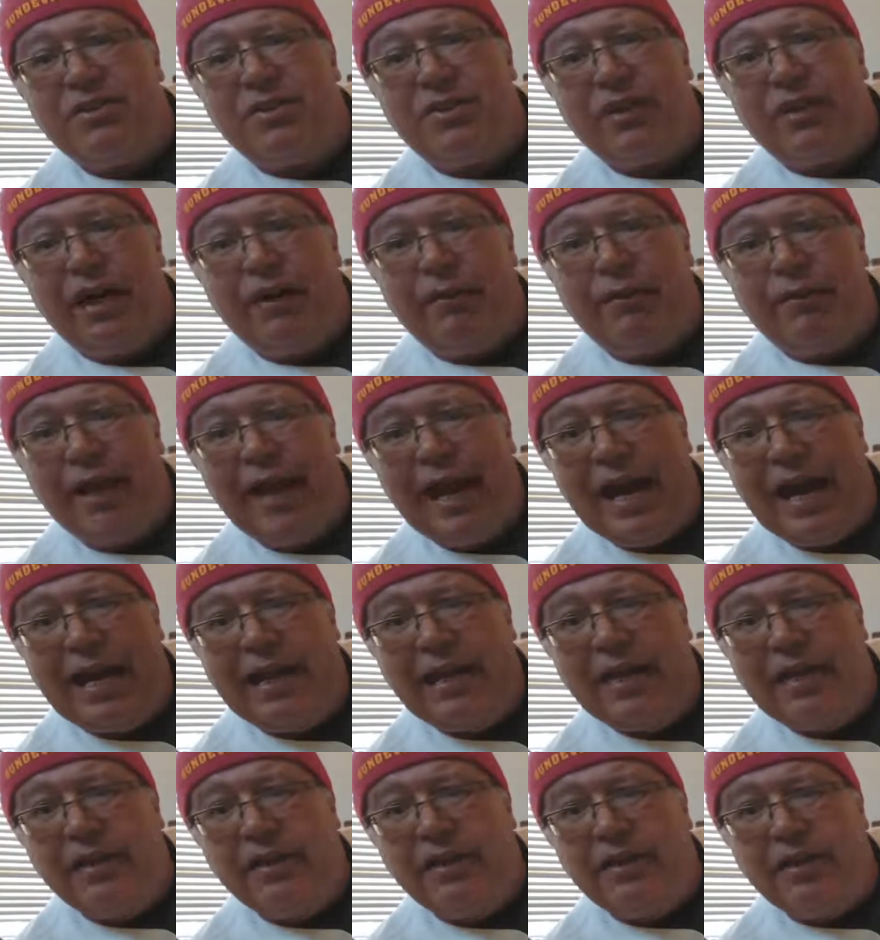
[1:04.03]
I ran
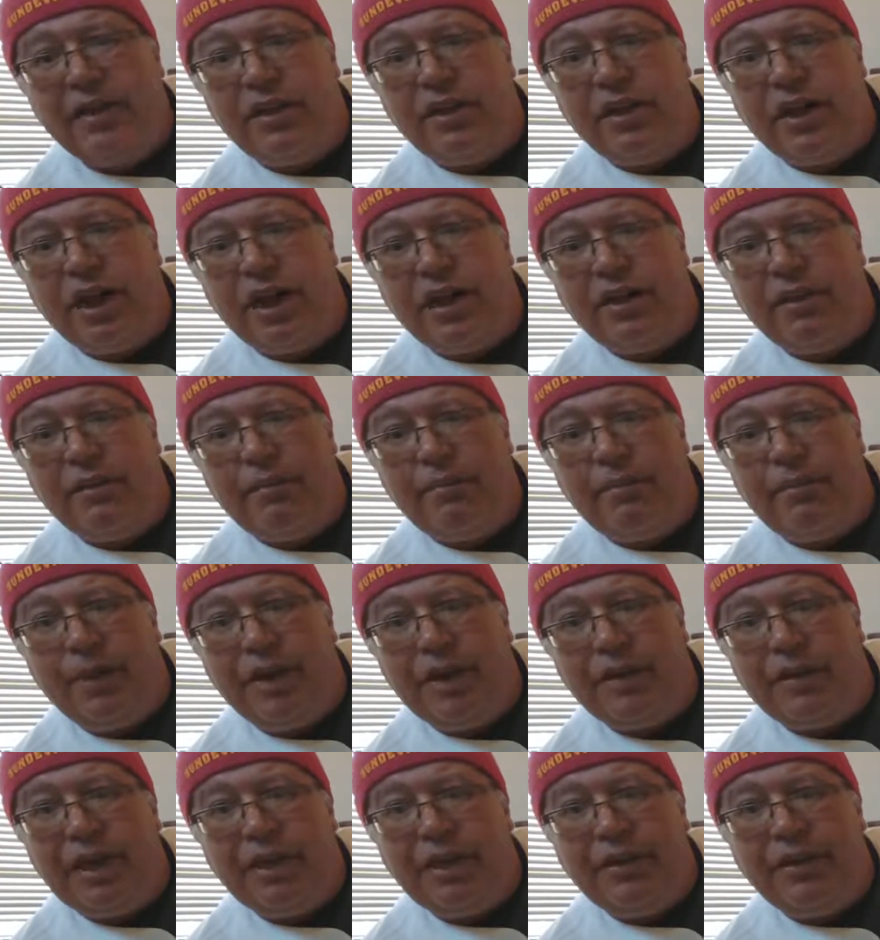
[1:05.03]
on the
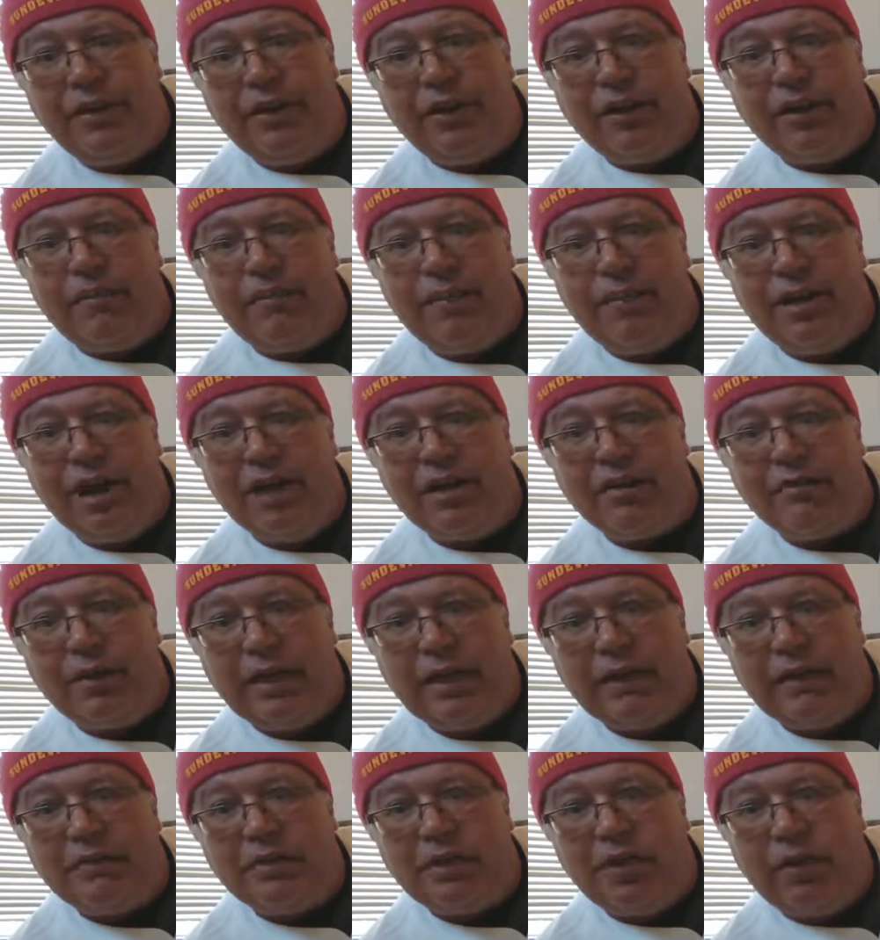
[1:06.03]
bus when I
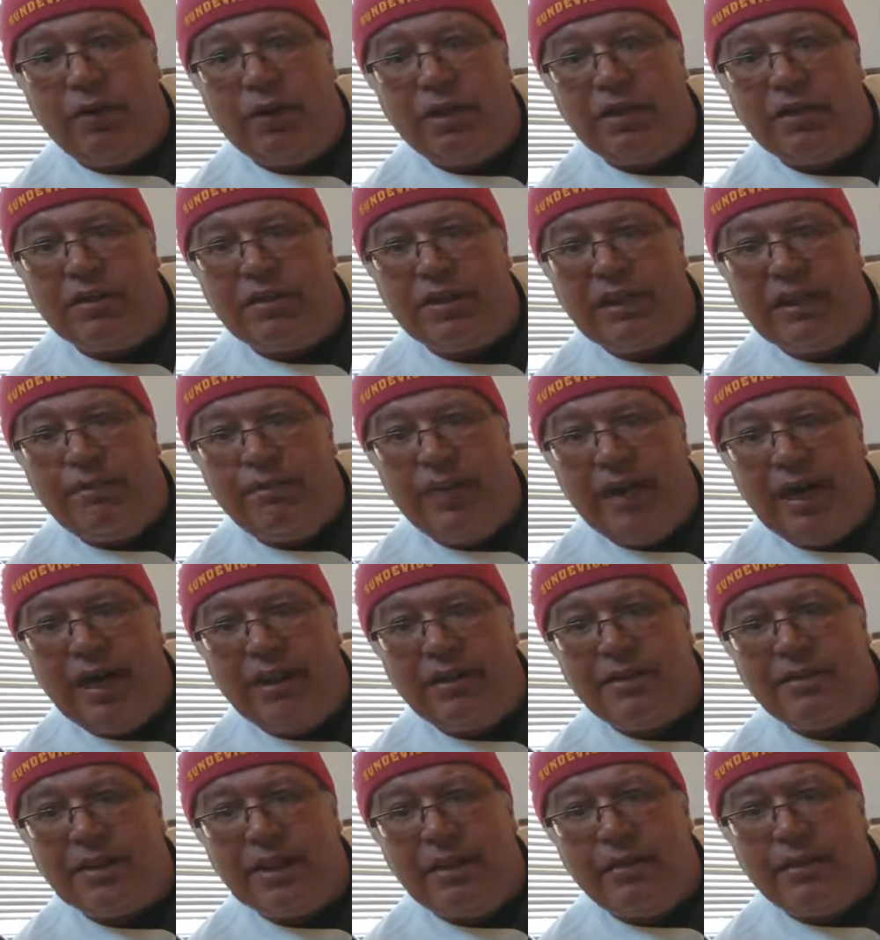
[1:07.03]
was going to see Pet
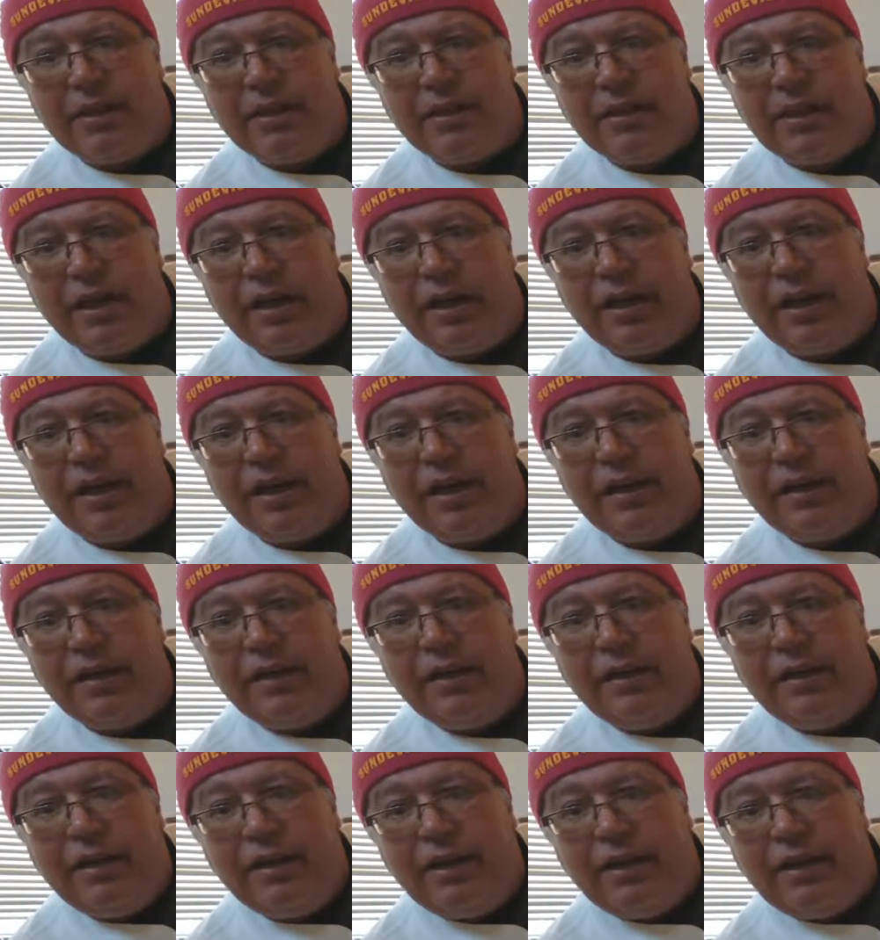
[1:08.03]
Cemetery.
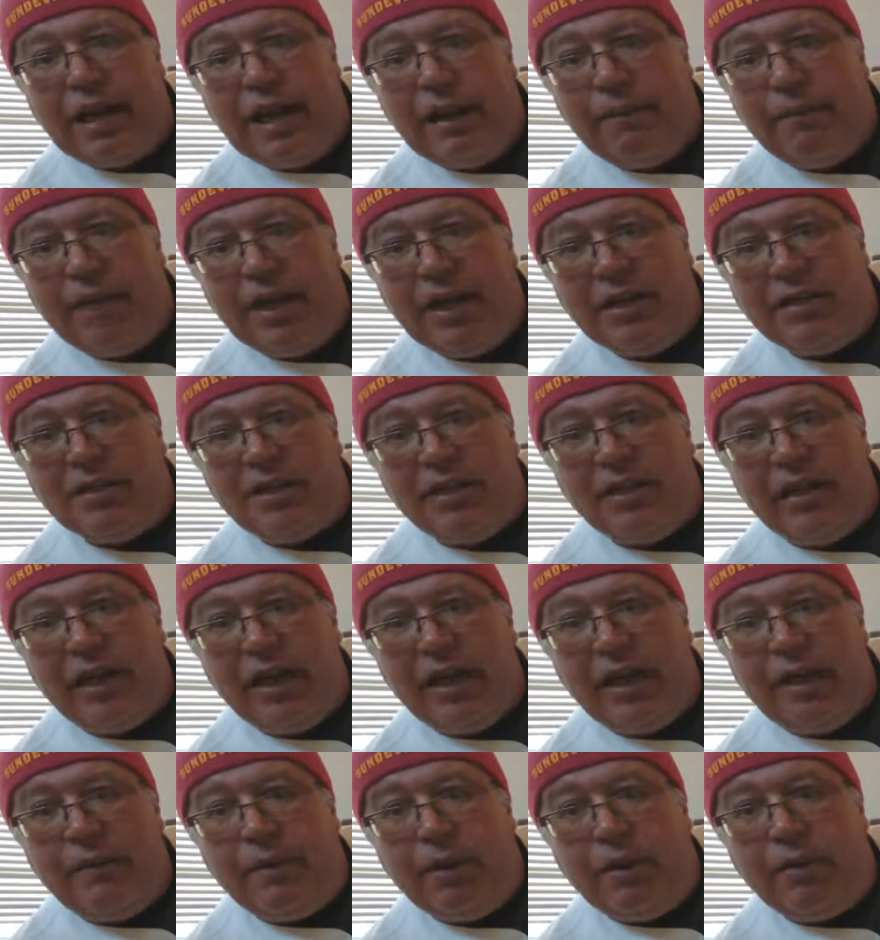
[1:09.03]
I mentioned
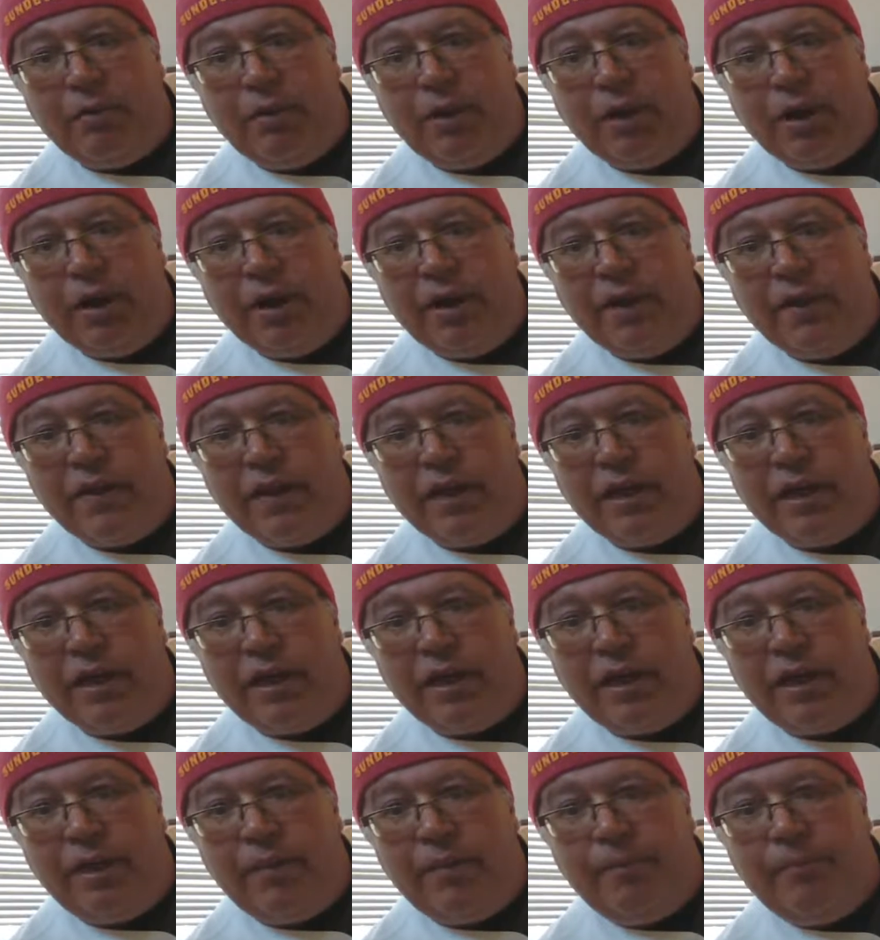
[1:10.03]
him in one of
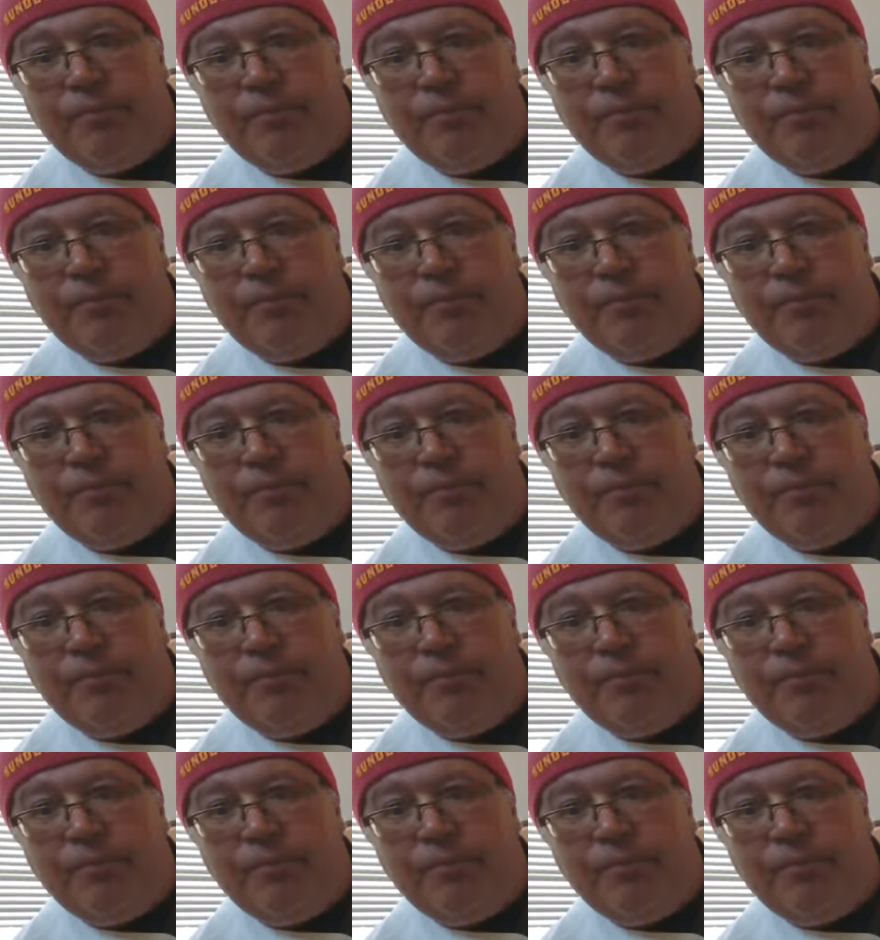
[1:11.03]
the